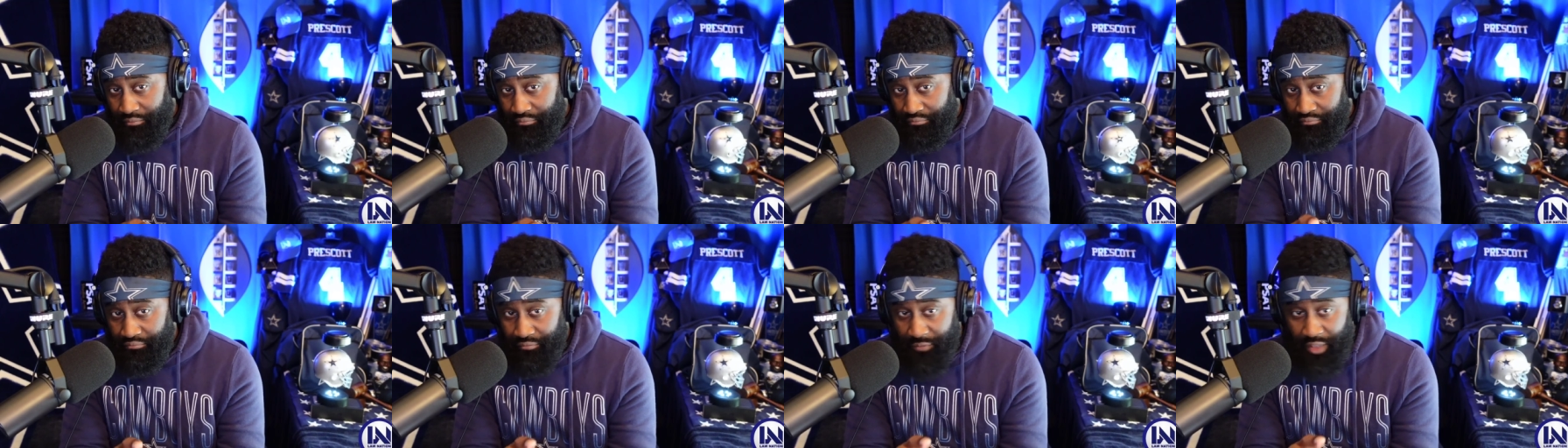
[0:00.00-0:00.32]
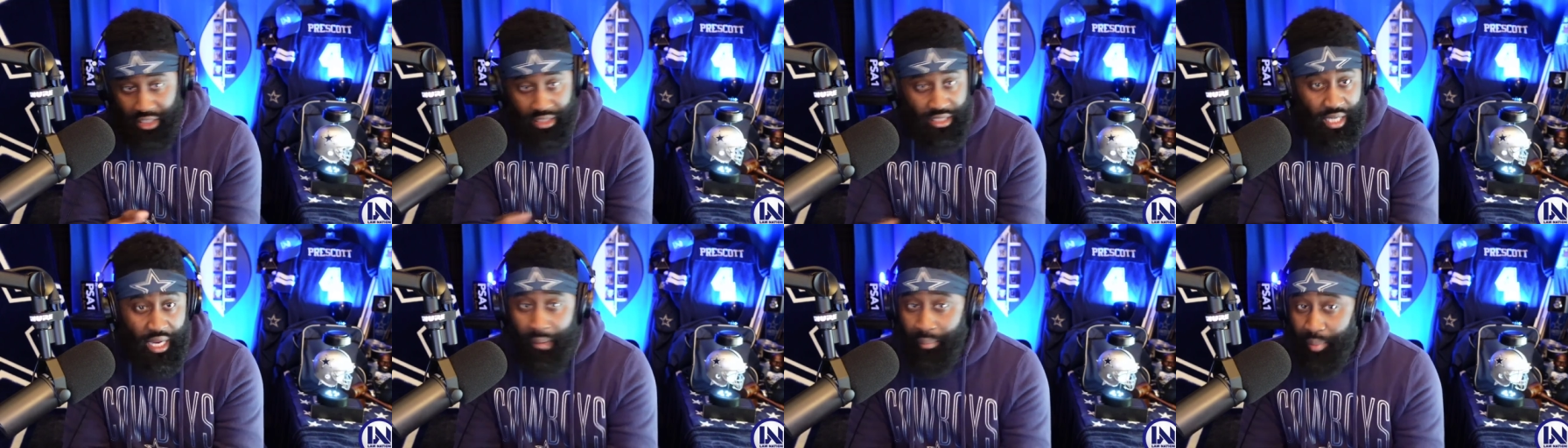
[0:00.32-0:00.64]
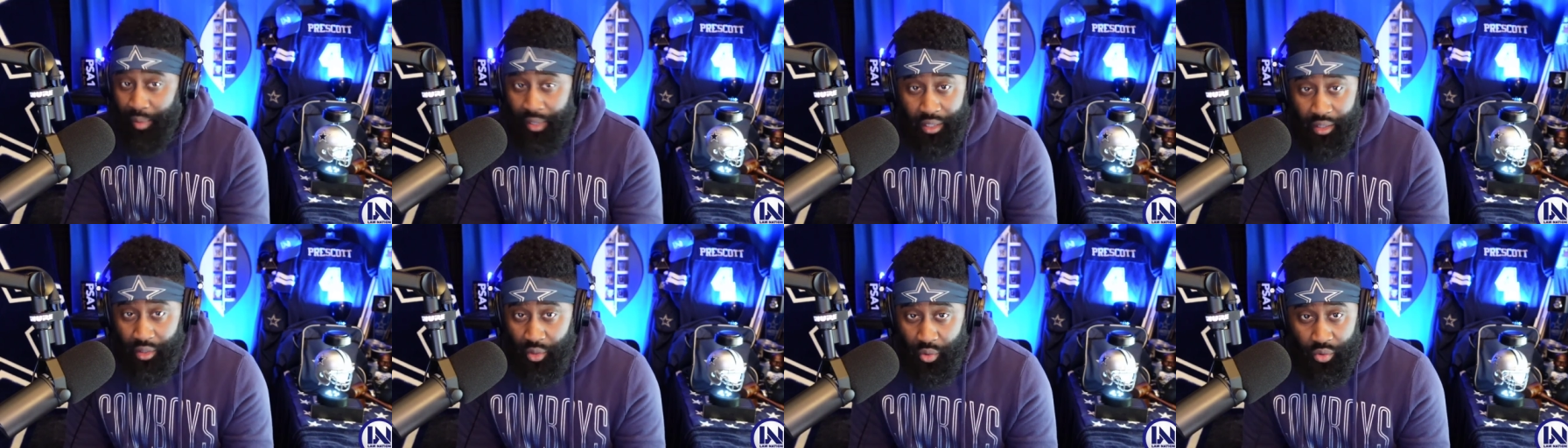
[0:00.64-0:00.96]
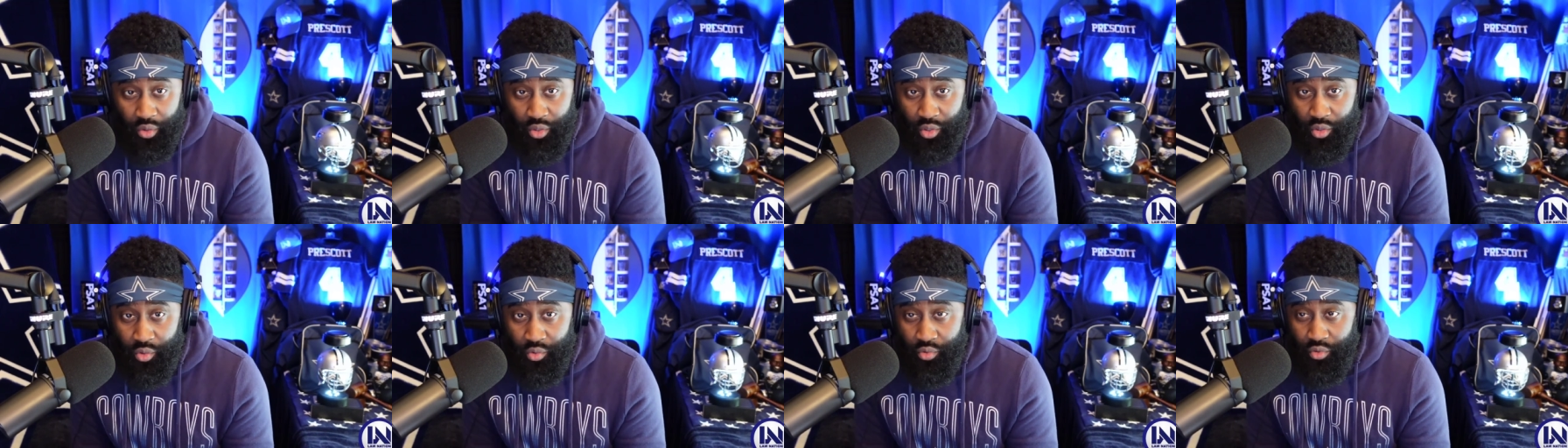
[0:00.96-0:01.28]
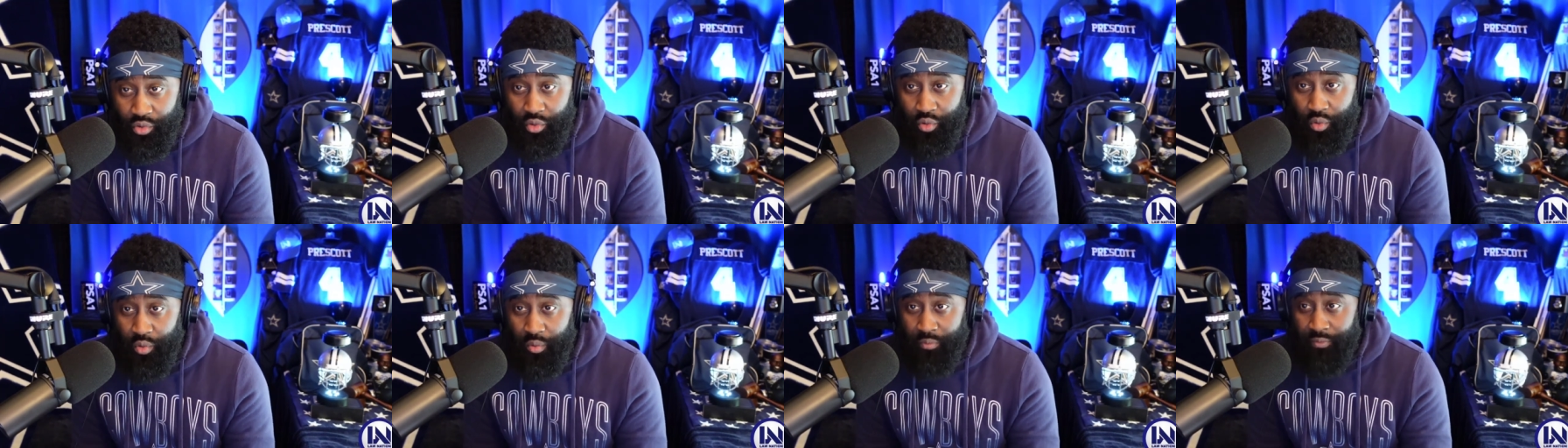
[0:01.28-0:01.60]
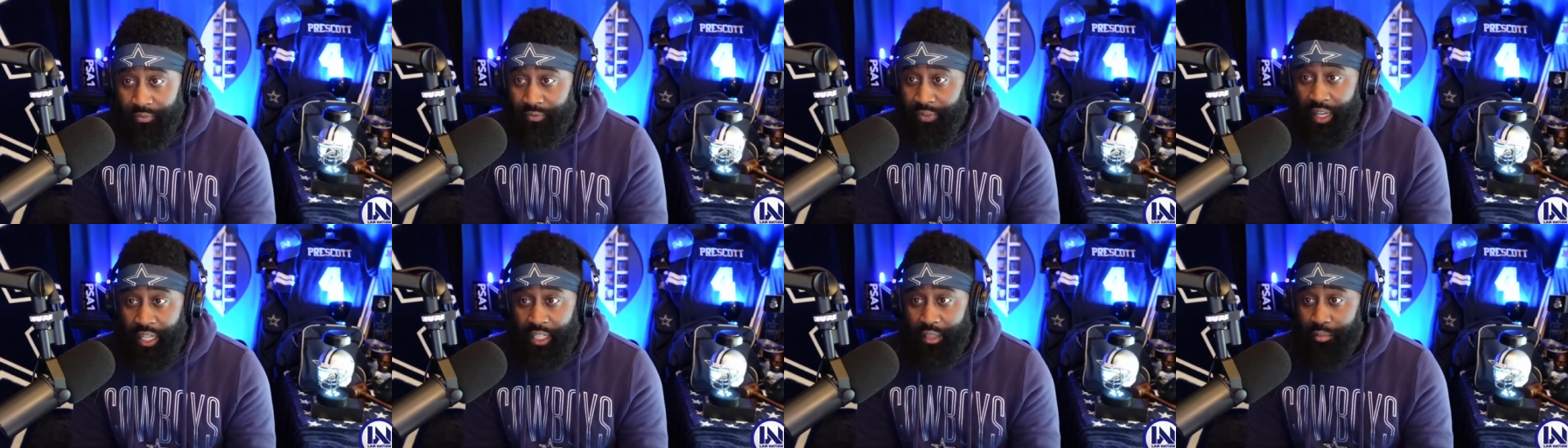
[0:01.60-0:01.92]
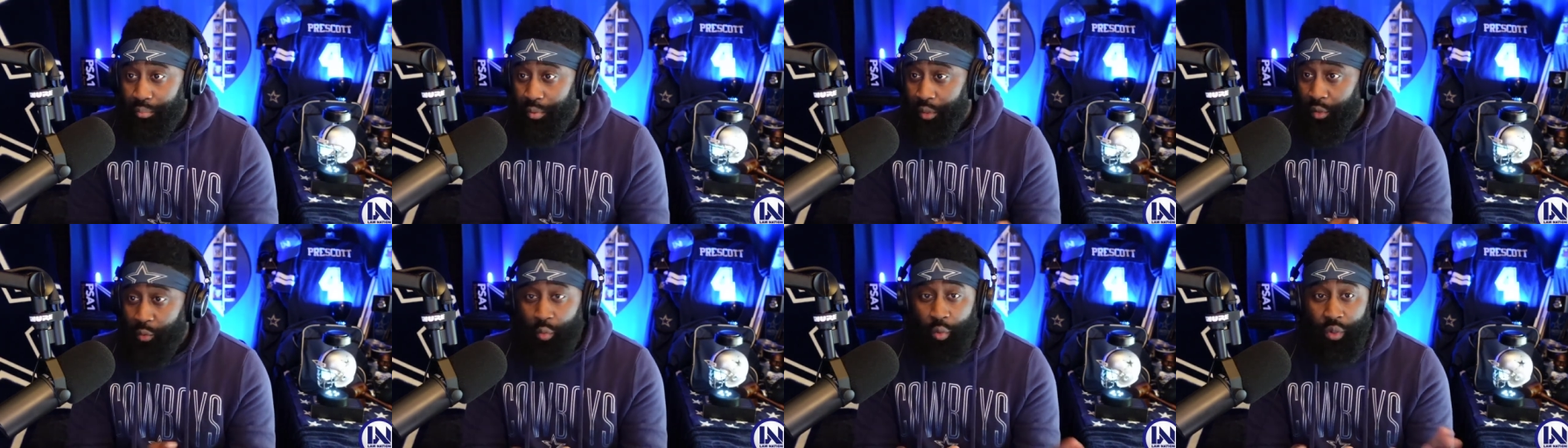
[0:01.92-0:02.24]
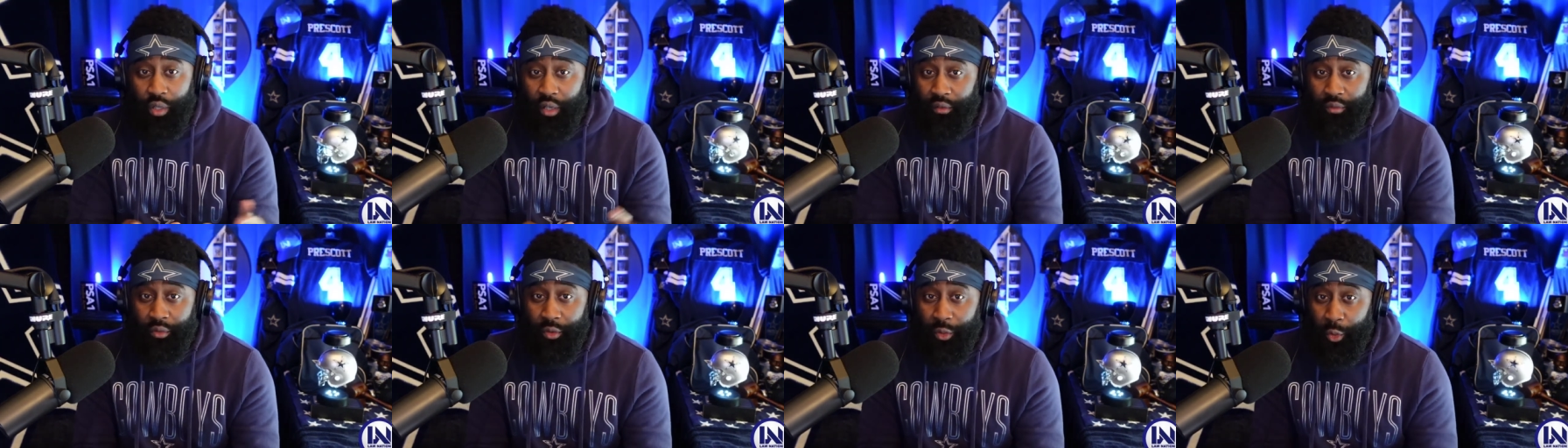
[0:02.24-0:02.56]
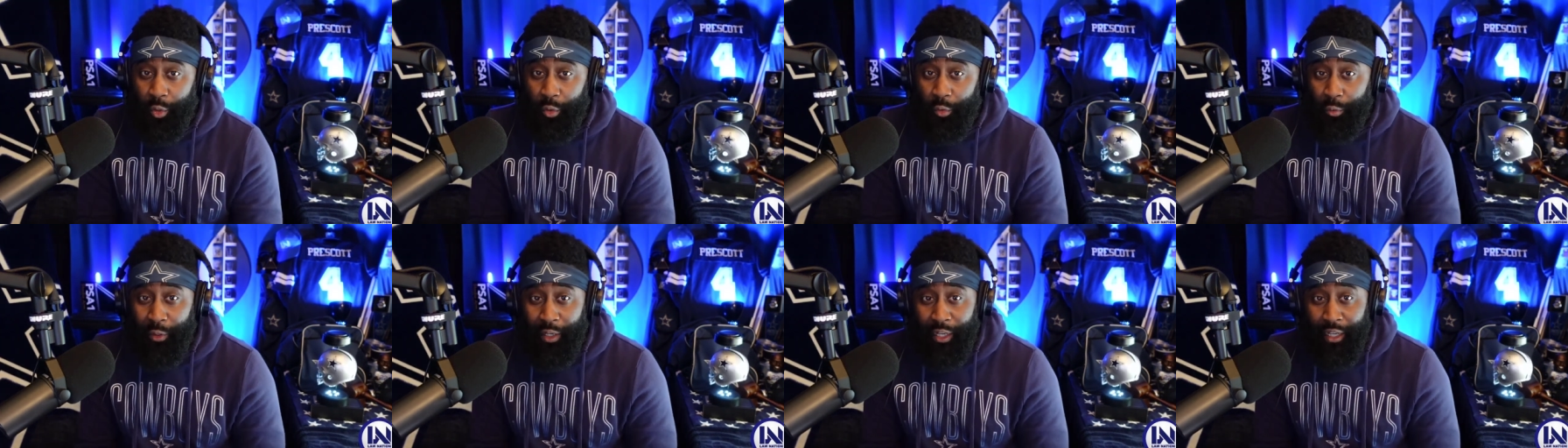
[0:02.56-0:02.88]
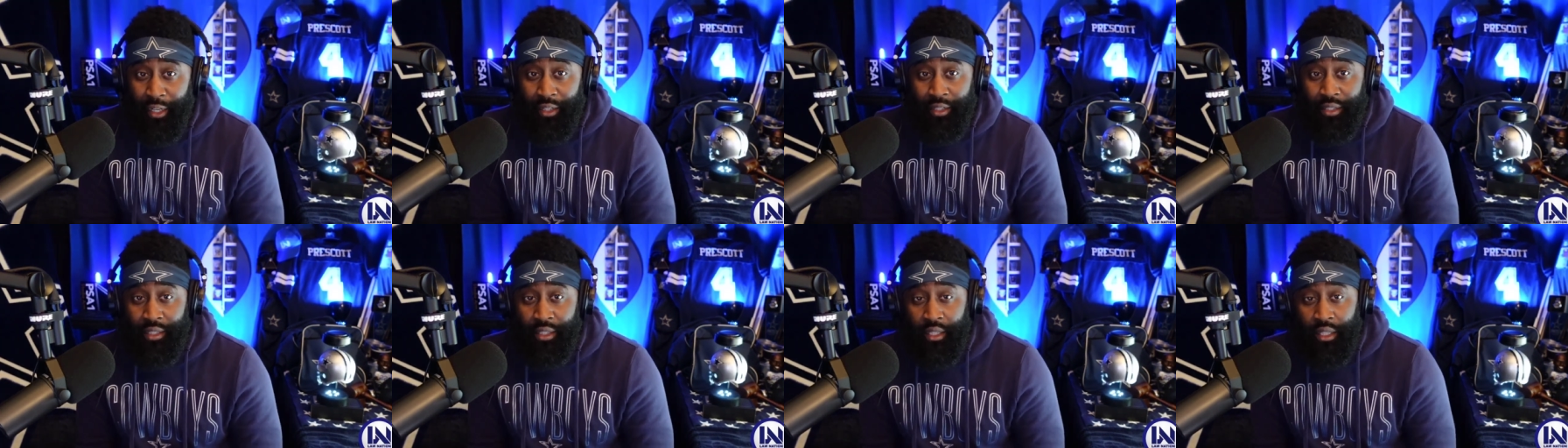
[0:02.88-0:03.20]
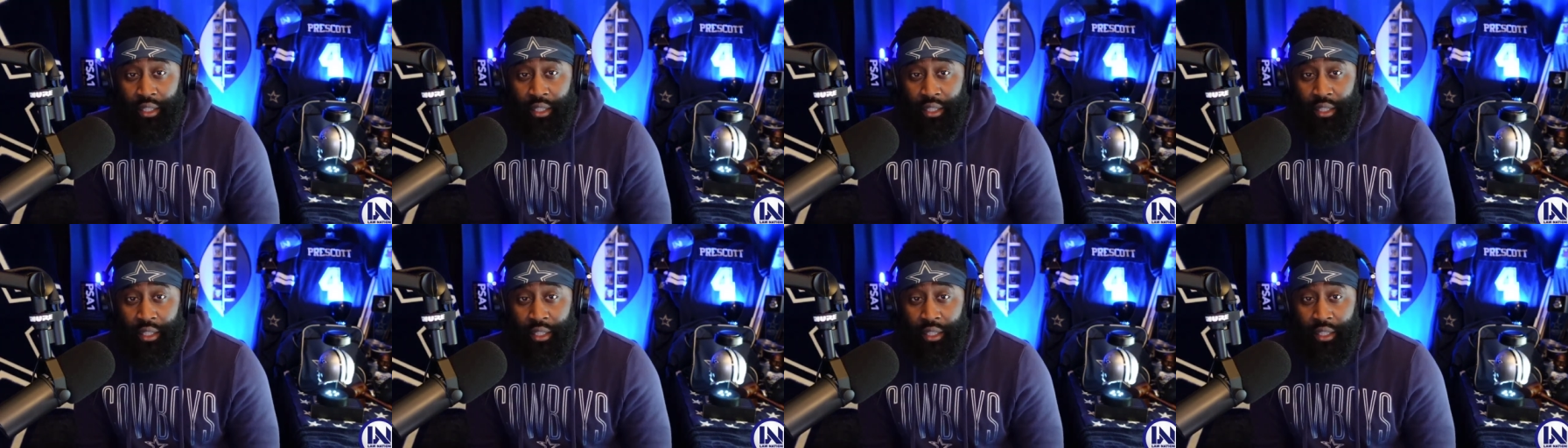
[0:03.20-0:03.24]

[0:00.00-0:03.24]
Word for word: just type it in on the YouTube, Facebook, whatever you at.